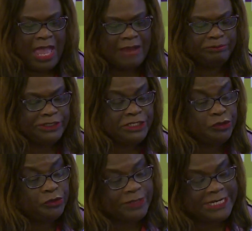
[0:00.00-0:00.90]
I bring
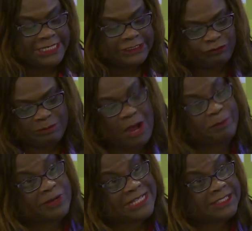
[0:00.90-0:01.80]
you greetings from
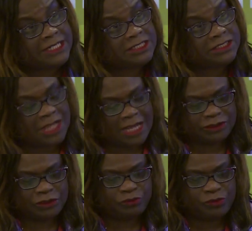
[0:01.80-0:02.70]
our president,
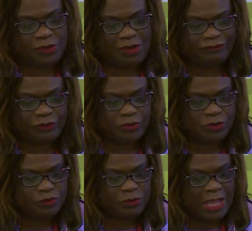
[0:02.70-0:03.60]
Dr. Rudolph
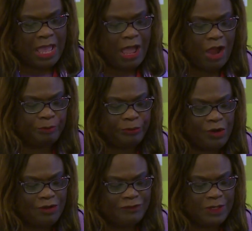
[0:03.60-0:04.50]
Crewe, our
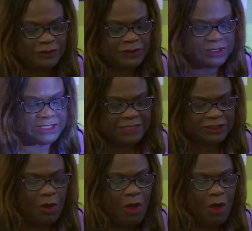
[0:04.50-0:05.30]
provost, Dr.